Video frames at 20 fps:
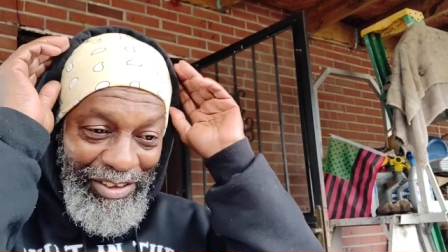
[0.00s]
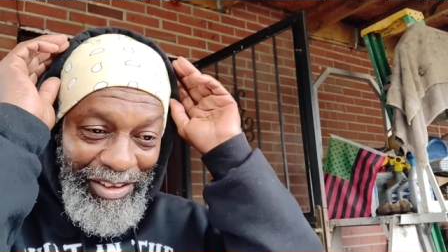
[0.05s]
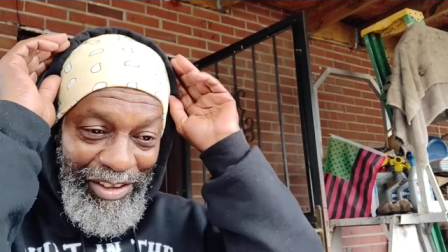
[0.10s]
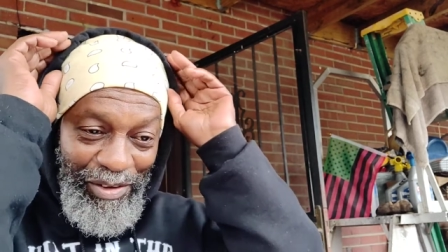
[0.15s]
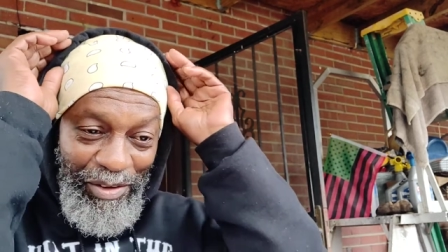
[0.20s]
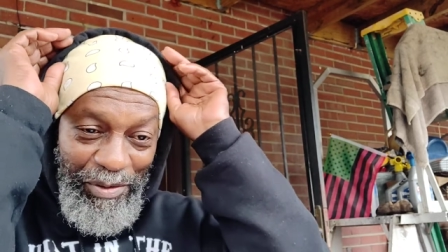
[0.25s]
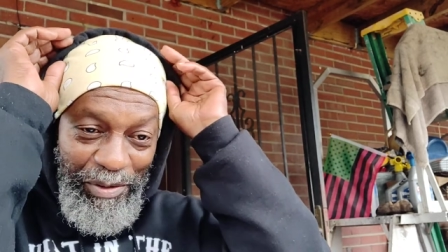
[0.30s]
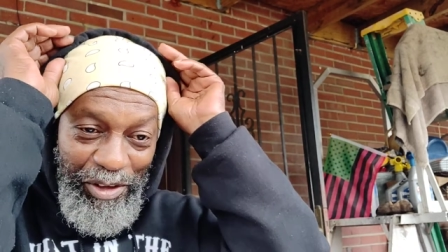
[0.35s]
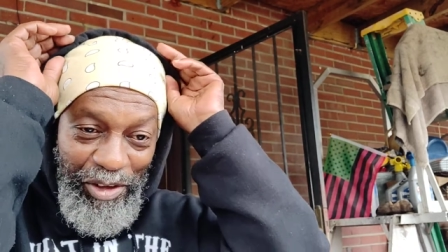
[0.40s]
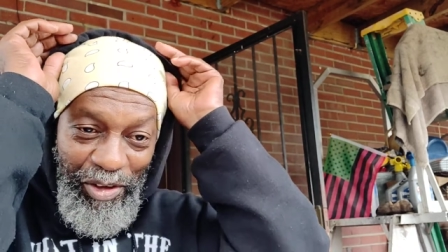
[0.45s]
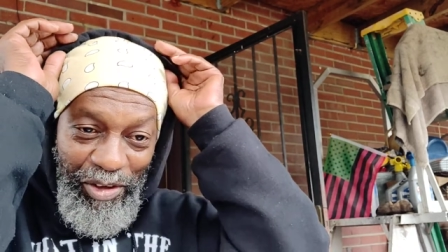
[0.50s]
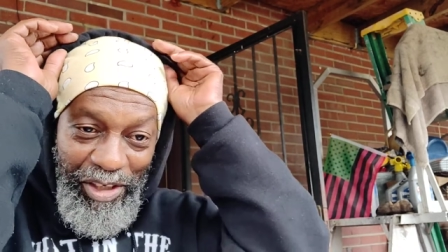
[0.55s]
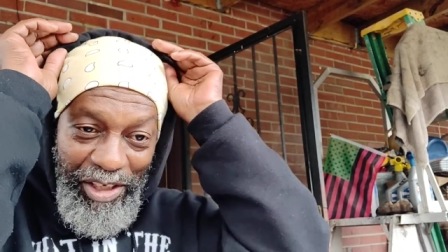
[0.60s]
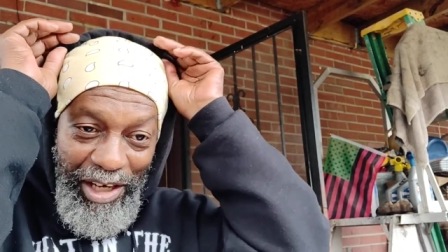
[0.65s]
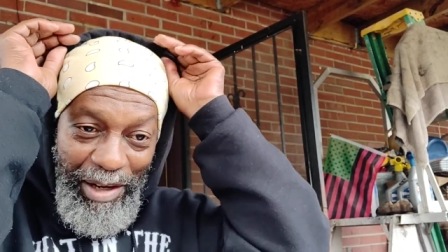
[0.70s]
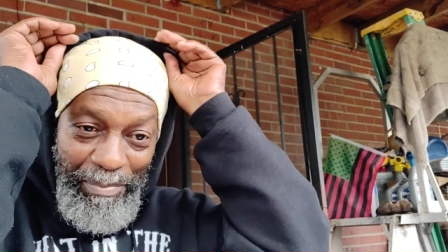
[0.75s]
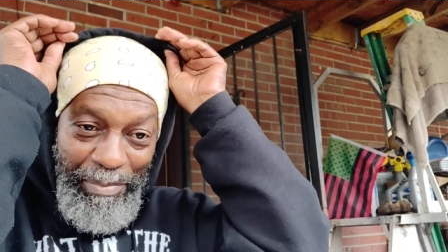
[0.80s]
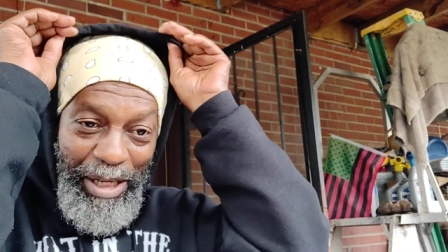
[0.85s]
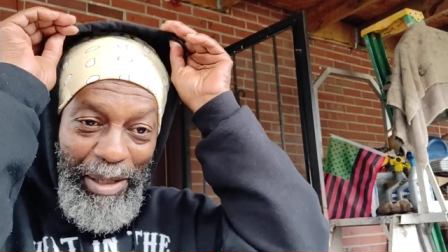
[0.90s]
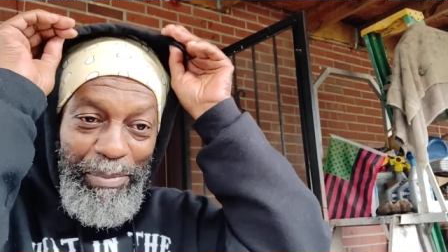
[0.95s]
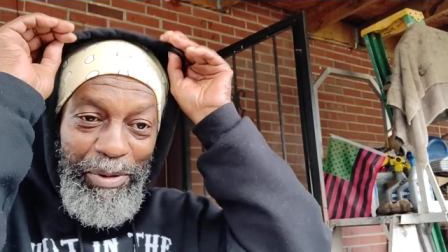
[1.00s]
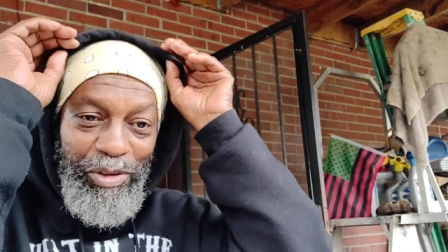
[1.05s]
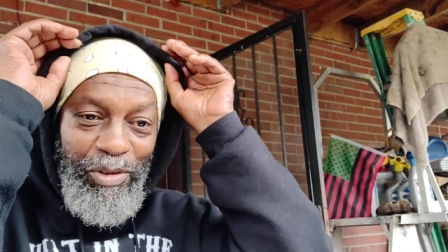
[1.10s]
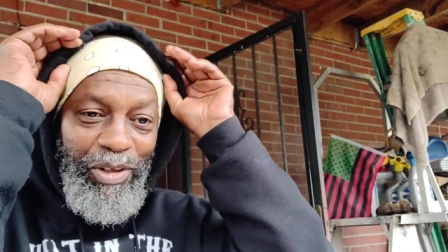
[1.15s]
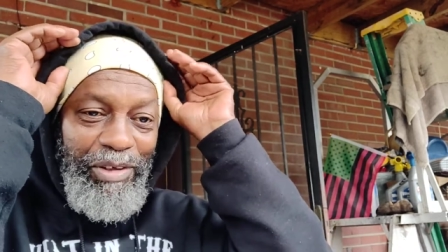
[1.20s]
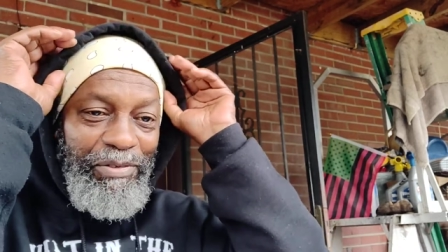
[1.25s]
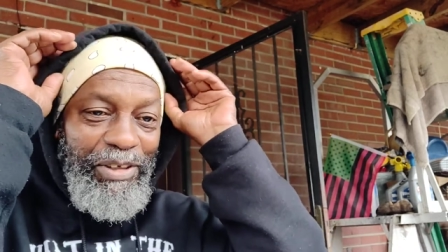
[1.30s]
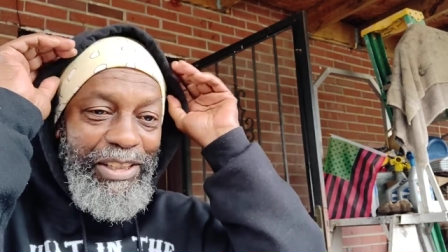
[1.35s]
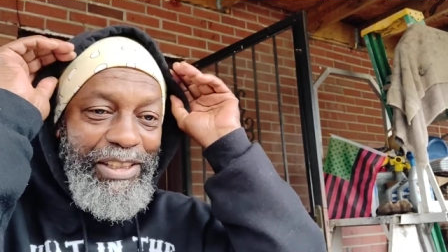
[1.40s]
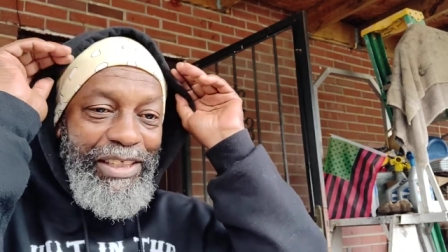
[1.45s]
you know, you're turning up papers,
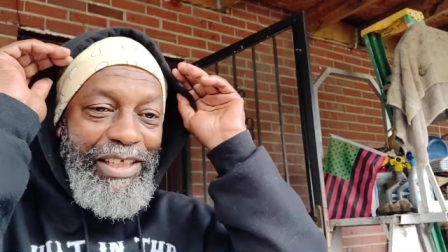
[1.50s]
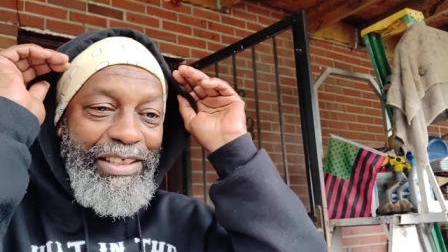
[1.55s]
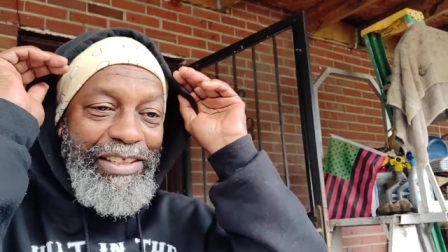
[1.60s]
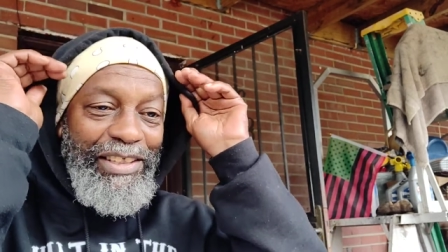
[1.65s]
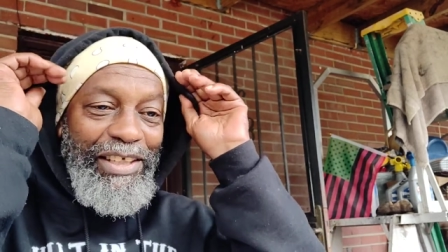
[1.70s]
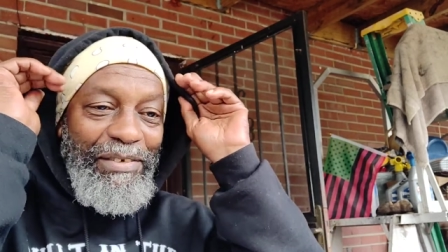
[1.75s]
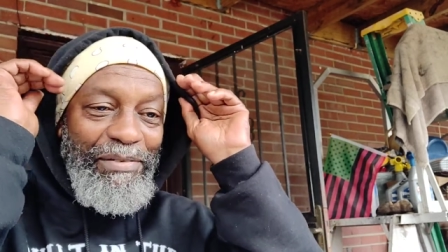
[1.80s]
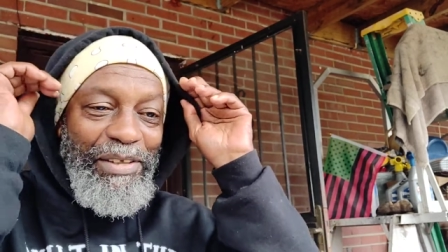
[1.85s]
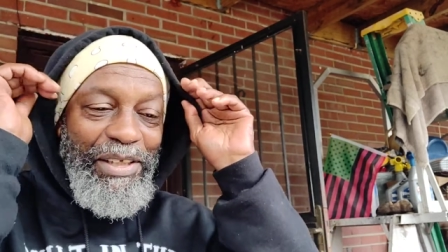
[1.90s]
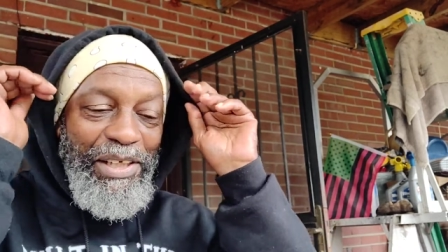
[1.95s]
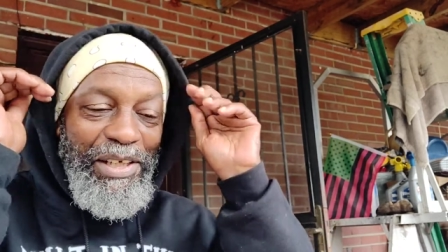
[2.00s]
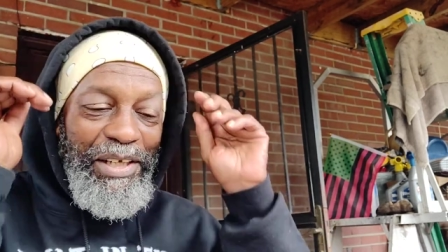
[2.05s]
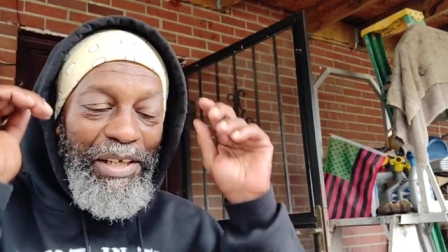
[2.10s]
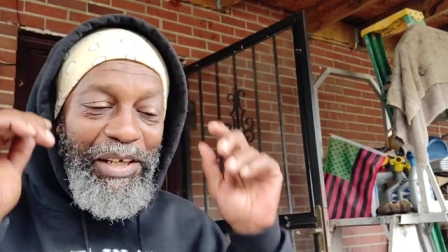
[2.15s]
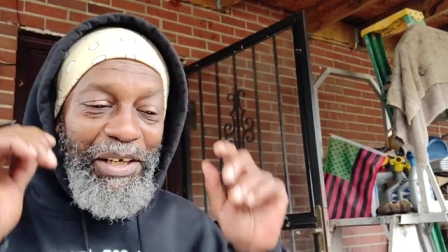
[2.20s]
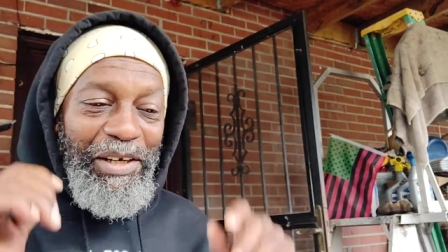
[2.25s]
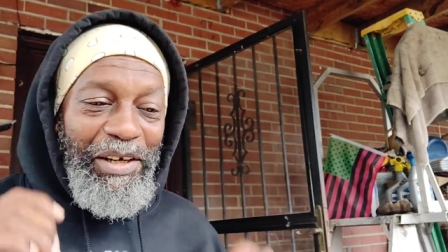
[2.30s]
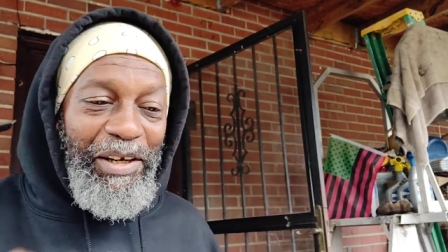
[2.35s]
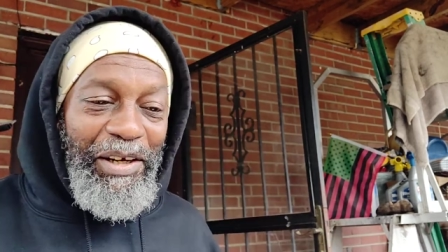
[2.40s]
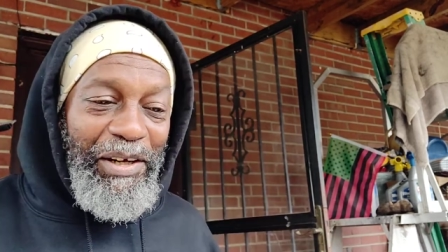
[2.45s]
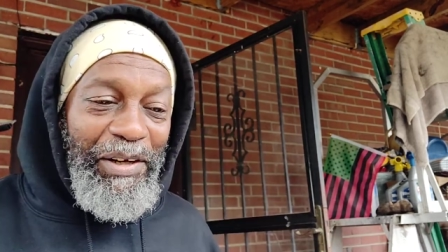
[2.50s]
all the rest of that stuff.